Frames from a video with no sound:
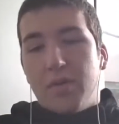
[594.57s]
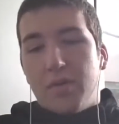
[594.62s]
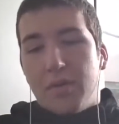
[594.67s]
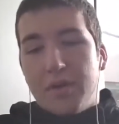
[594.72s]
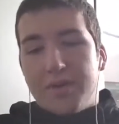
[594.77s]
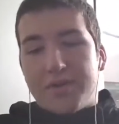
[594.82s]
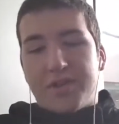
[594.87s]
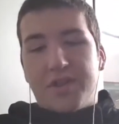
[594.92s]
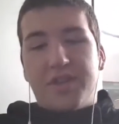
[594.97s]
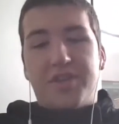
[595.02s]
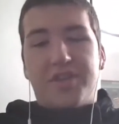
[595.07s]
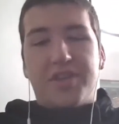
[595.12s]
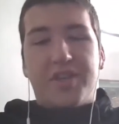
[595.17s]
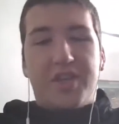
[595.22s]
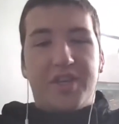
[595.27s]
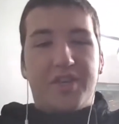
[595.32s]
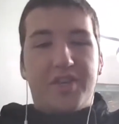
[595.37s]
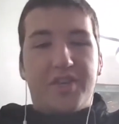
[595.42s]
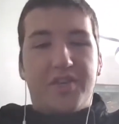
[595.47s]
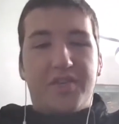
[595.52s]
What I was gonna say
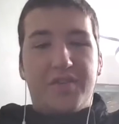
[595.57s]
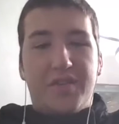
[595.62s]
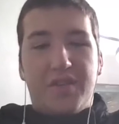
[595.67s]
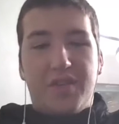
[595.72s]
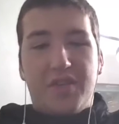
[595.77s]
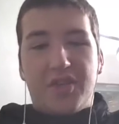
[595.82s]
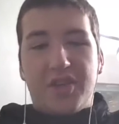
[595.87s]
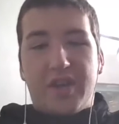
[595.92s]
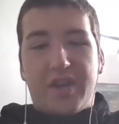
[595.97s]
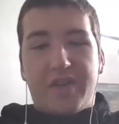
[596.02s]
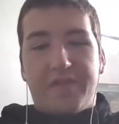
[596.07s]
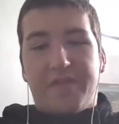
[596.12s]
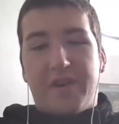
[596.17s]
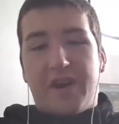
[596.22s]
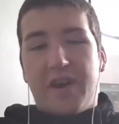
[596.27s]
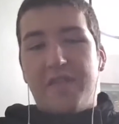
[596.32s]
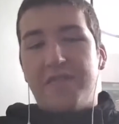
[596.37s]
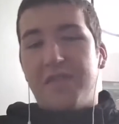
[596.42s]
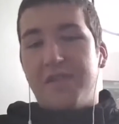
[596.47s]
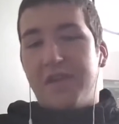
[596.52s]
is he shot
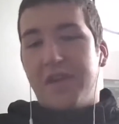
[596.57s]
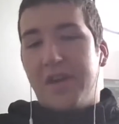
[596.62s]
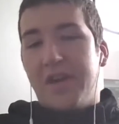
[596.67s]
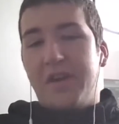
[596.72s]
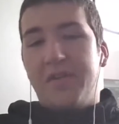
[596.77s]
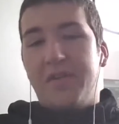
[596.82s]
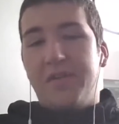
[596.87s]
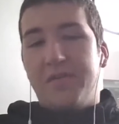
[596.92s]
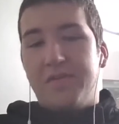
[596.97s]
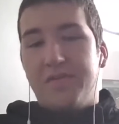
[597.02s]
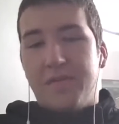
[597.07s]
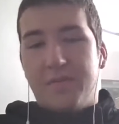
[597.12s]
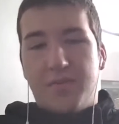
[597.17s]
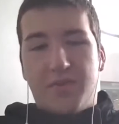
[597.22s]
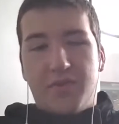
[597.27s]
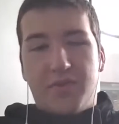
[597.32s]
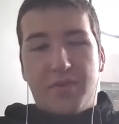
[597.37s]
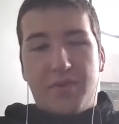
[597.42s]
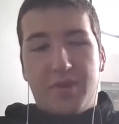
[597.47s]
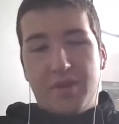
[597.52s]
5 for 9 from
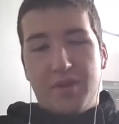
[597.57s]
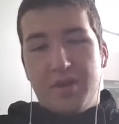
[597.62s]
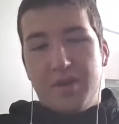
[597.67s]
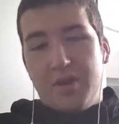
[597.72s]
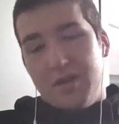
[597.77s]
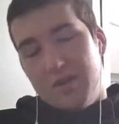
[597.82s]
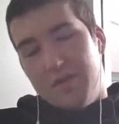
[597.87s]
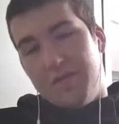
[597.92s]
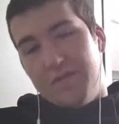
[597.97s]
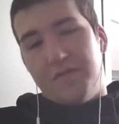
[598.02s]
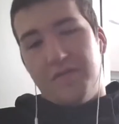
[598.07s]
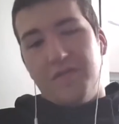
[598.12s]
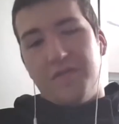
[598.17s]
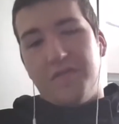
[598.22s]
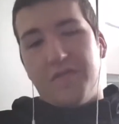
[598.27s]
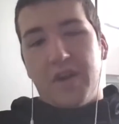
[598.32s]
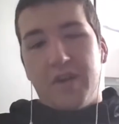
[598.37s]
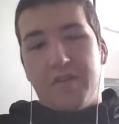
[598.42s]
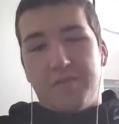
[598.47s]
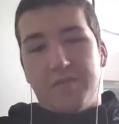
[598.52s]
3,
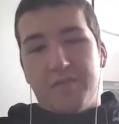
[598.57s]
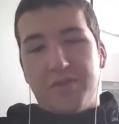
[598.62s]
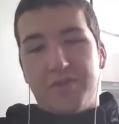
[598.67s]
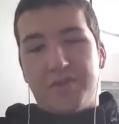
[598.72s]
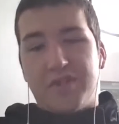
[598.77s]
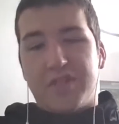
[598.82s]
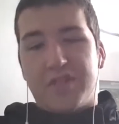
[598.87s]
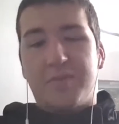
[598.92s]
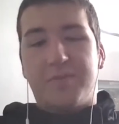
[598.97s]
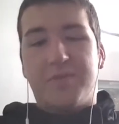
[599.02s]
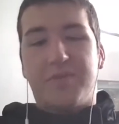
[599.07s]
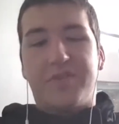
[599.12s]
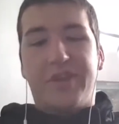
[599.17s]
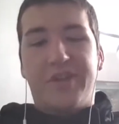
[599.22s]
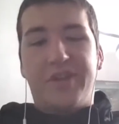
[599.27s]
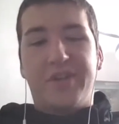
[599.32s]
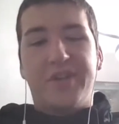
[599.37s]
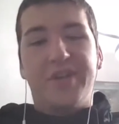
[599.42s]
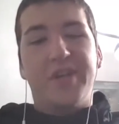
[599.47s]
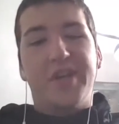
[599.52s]

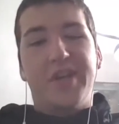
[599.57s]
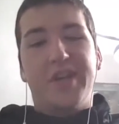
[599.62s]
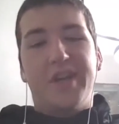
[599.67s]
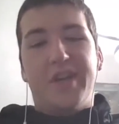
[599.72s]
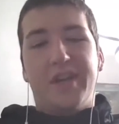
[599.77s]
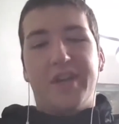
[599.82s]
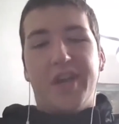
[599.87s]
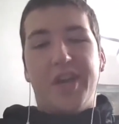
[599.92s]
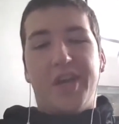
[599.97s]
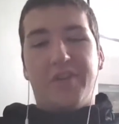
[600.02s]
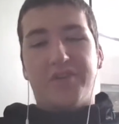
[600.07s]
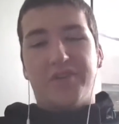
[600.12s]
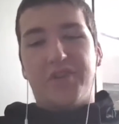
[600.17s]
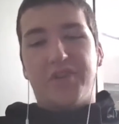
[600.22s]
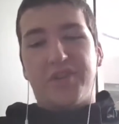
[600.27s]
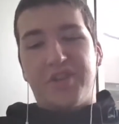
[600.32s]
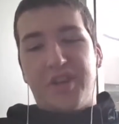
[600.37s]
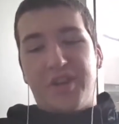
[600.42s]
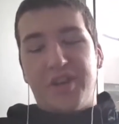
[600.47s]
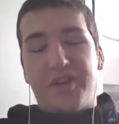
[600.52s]
55.6%. And I was looking at it